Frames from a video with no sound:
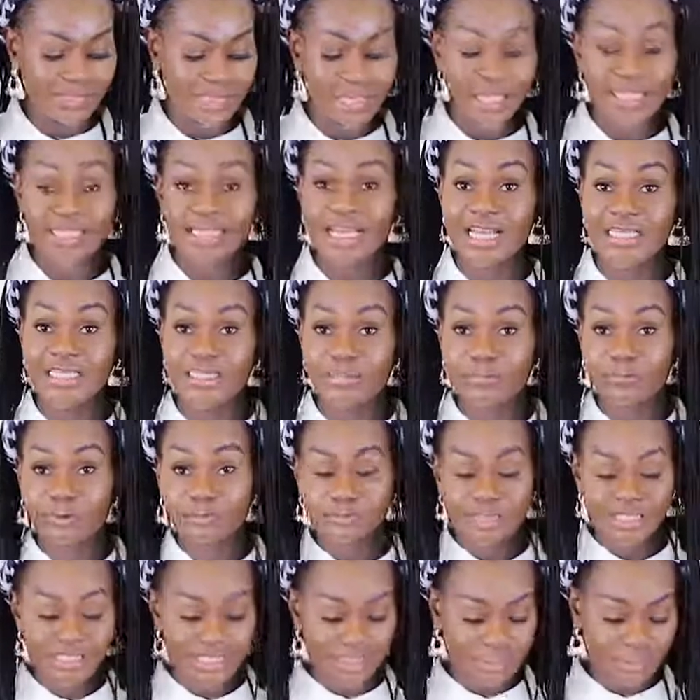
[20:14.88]
And that's
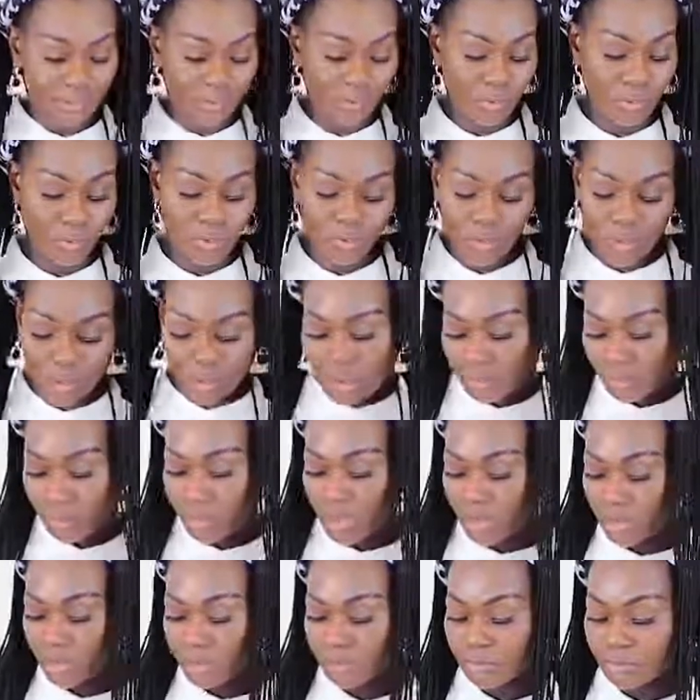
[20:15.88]
from Tesco.
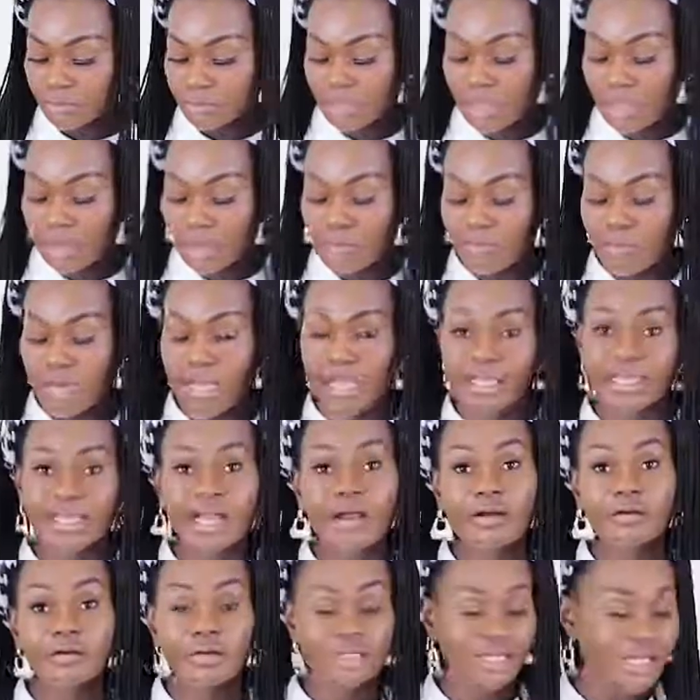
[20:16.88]
Well, my
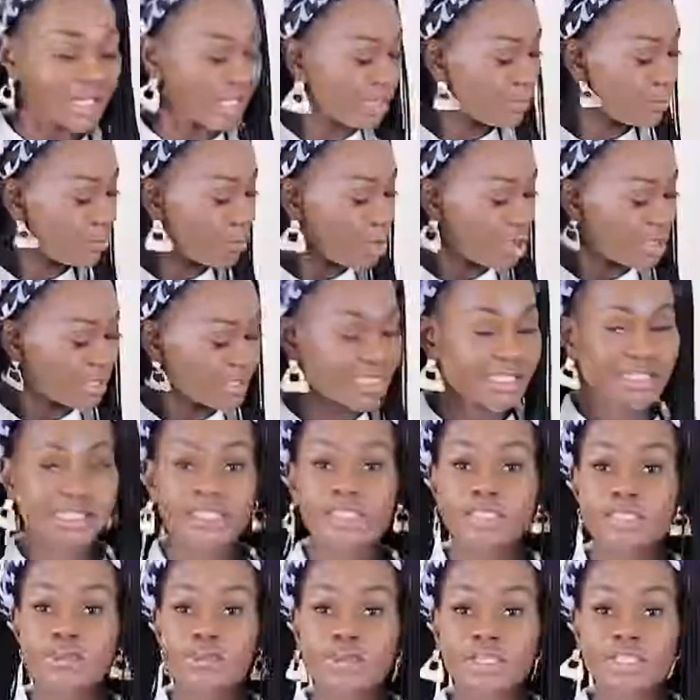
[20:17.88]
carrot cake box is
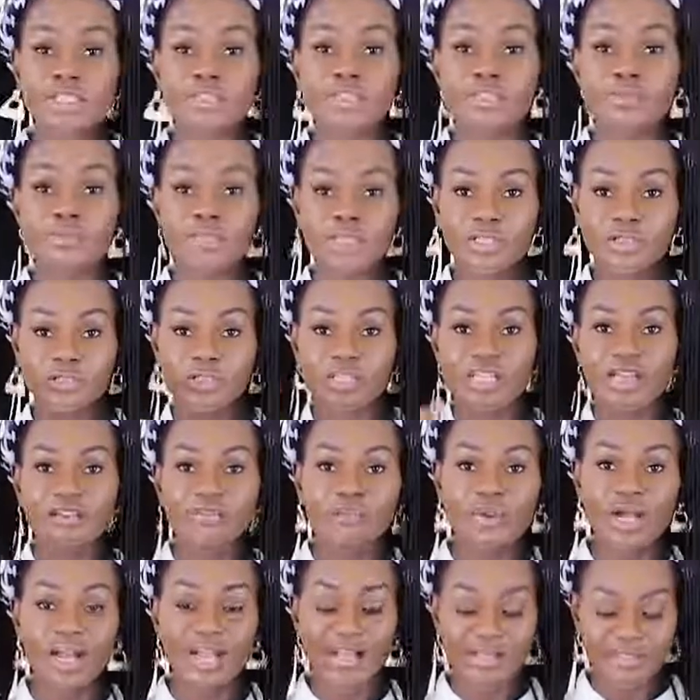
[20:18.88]
squished because I've
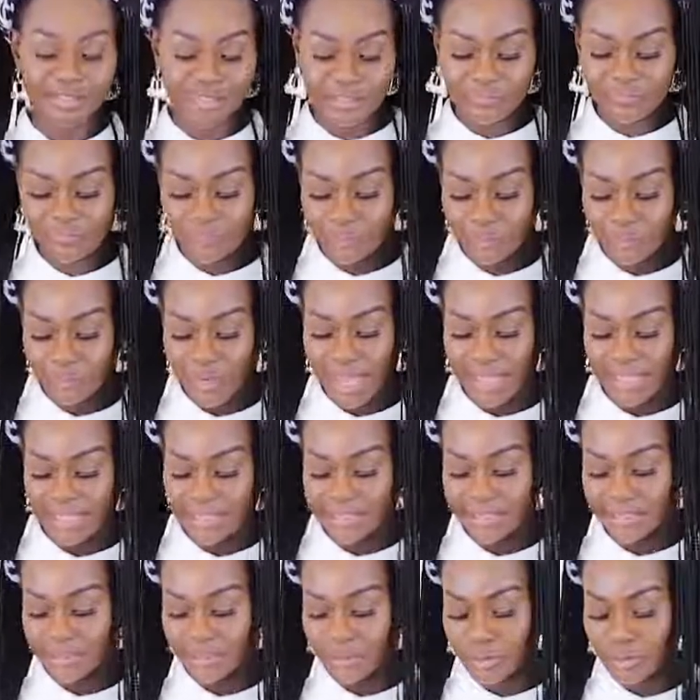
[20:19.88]
piled a few
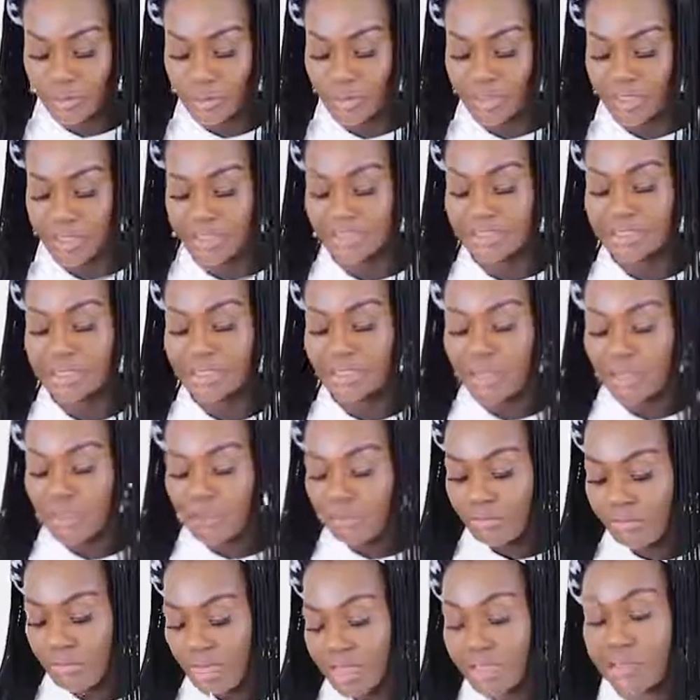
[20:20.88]
items on it,
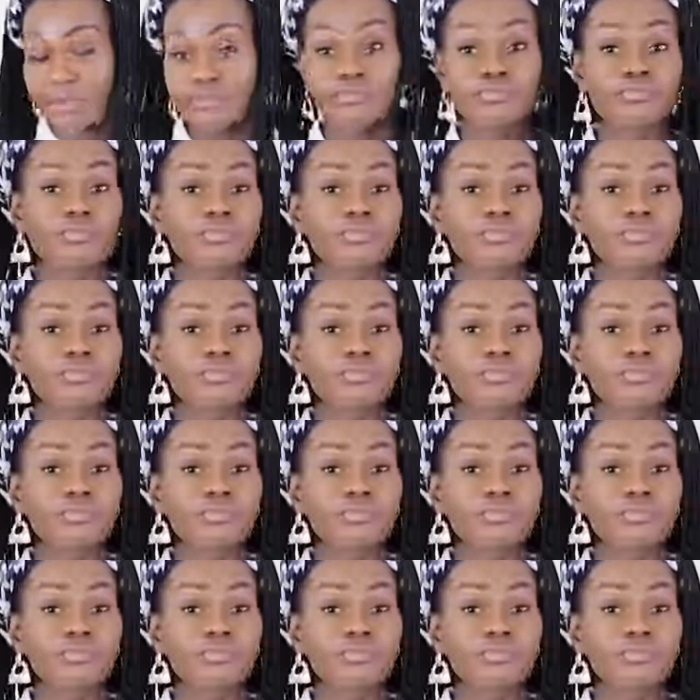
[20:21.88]
but